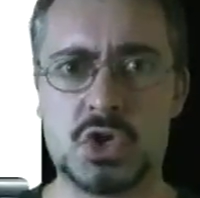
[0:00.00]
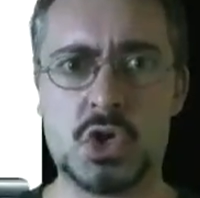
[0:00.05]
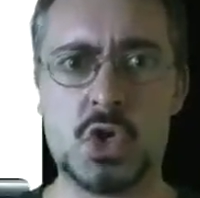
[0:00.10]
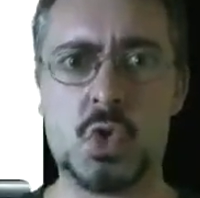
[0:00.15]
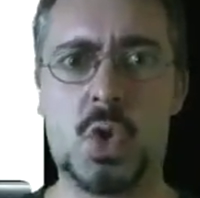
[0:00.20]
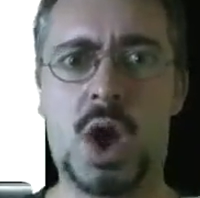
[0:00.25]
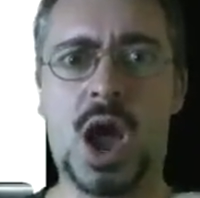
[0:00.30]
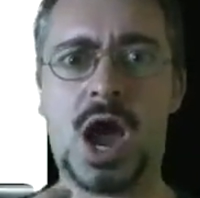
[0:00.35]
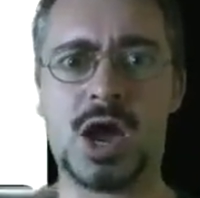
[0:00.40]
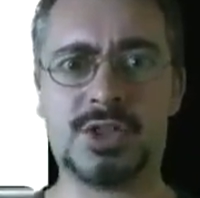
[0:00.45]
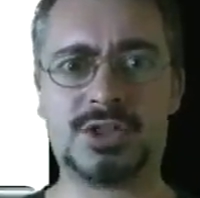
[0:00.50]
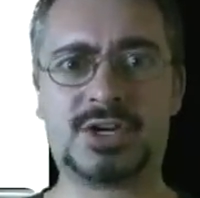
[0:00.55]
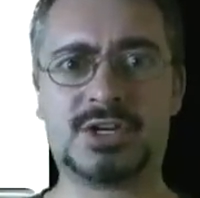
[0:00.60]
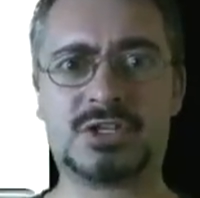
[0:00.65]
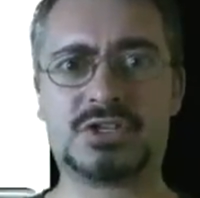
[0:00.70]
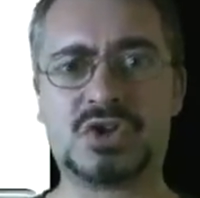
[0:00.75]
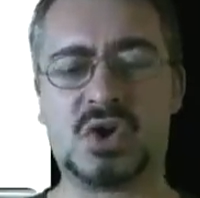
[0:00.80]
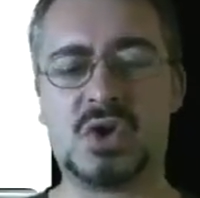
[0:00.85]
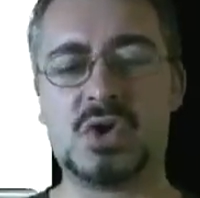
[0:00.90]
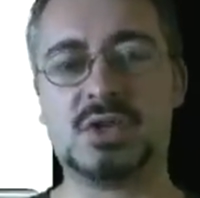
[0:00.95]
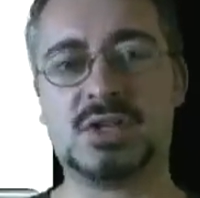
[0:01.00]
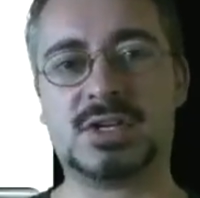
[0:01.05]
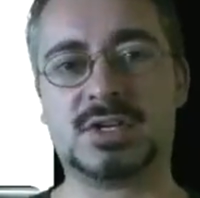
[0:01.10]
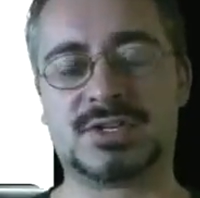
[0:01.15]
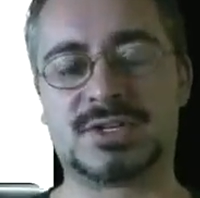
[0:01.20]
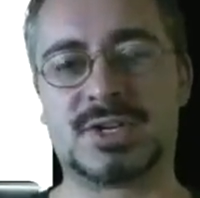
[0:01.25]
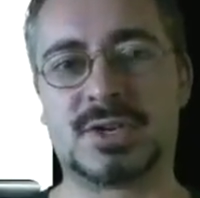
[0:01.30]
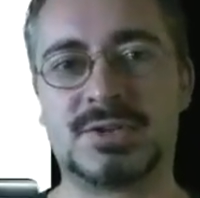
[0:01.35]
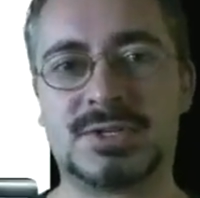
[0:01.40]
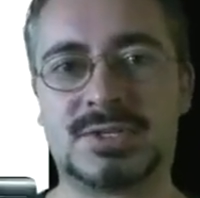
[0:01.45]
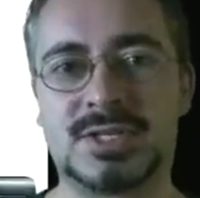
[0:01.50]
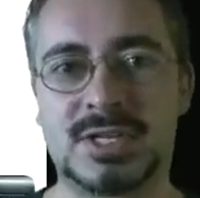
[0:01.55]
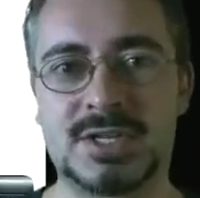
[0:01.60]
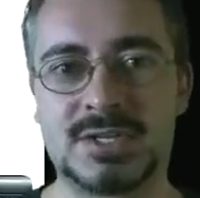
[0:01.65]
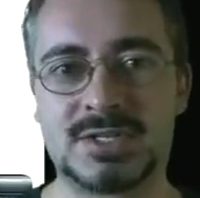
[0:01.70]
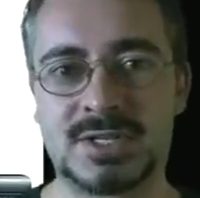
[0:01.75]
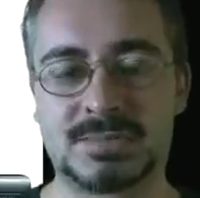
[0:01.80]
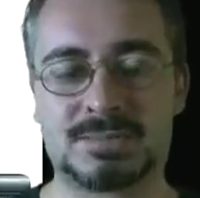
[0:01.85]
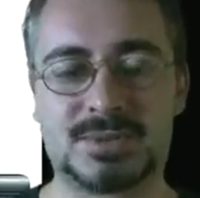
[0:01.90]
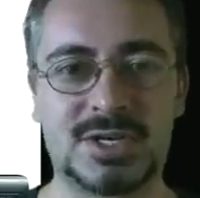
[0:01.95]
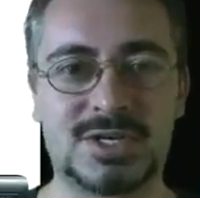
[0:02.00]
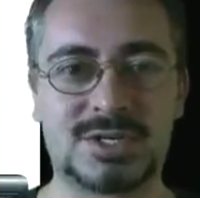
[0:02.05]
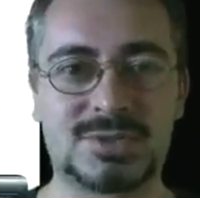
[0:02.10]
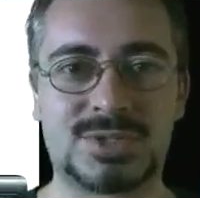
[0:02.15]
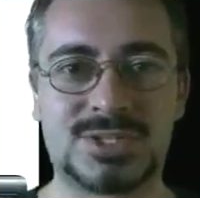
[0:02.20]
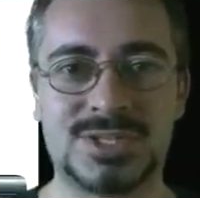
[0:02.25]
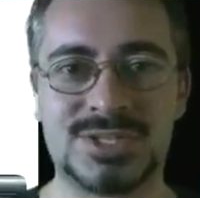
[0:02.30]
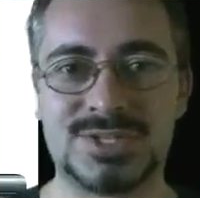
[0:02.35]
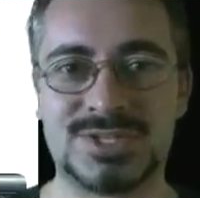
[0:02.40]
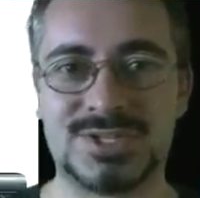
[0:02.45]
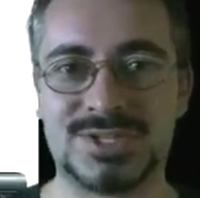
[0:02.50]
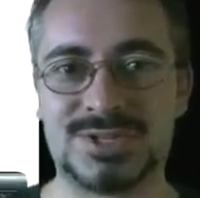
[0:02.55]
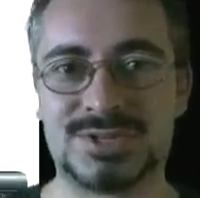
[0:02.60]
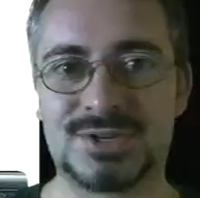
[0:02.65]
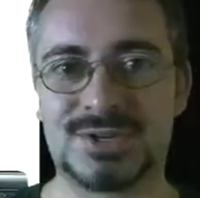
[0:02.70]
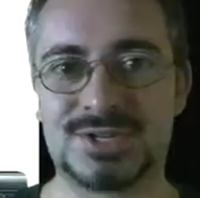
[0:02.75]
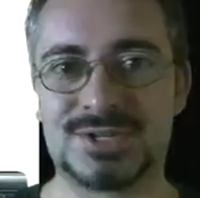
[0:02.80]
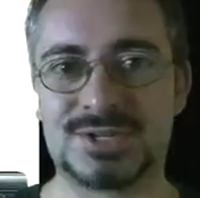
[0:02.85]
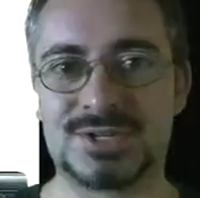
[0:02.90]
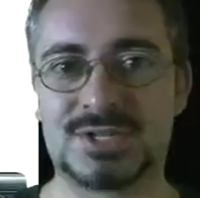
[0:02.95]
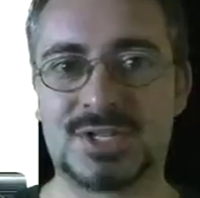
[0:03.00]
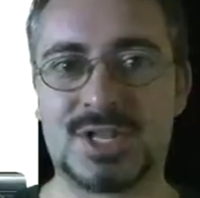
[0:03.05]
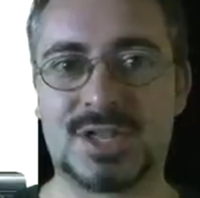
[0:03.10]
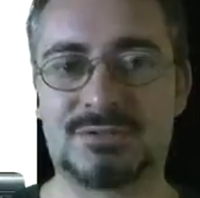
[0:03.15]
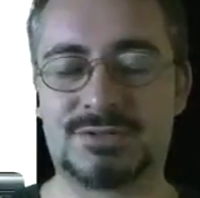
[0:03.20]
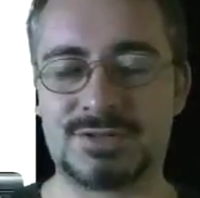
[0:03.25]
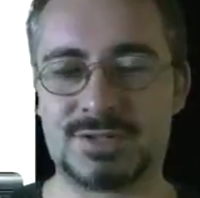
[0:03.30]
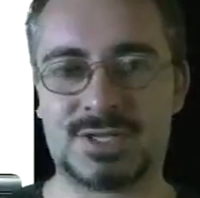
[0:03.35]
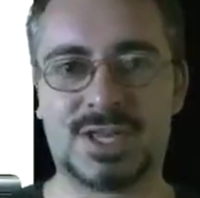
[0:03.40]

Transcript: You are the controller, so says the press releases and all that sort of stuff.